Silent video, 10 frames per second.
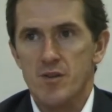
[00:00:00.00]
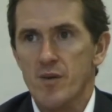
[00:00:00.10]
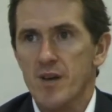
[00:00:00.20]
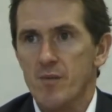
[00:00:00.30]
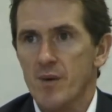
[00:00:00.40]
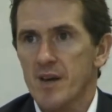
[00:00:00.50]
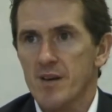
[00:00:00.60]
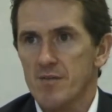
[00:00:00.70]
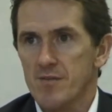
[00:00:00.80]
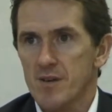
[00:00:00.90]
great
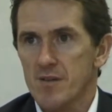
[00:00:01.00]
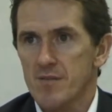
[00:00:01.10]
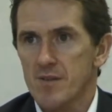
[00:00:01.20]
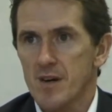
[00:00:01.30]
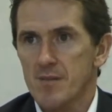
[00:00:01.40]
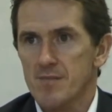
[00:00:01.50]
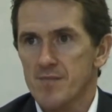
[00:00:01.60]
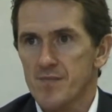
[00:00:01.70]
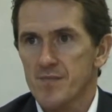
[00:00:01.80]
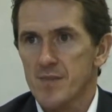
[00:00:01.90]
way
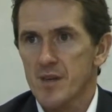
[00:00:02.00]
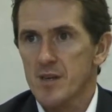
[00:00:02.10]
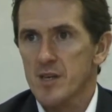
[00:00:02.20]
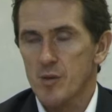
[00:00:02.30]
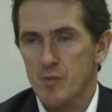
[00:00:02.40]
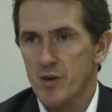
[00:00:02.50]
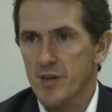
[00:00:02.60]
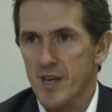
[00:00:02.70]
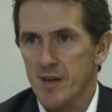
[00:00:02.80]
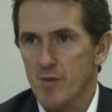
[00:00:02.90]
of
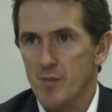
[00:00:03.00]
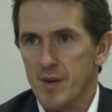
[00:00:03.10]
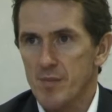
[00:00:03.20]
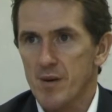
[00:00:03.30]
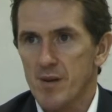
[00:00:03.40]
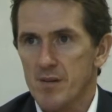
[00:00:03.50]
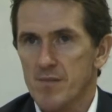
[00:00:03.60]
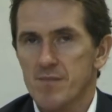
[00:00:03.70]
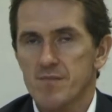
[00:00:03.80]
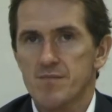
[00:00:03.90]
communicating with people,
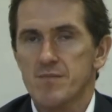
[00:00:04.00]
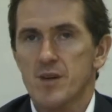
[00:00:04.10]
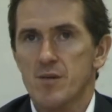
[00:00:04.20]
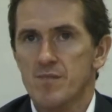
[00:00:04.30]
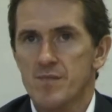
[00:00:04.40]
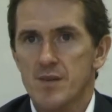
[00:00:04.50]
and you know.